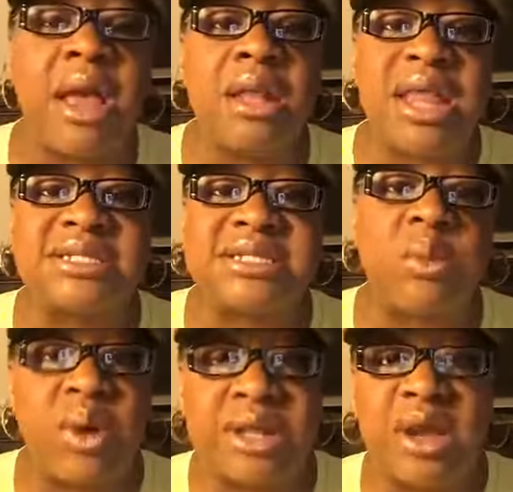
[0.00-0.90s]
let
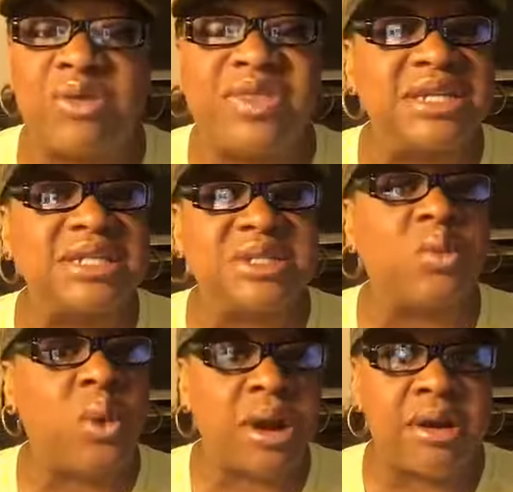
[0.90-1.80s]
someone know this is a
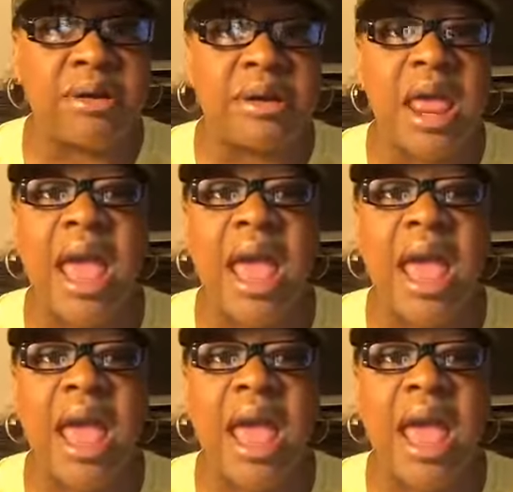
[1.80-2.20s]
word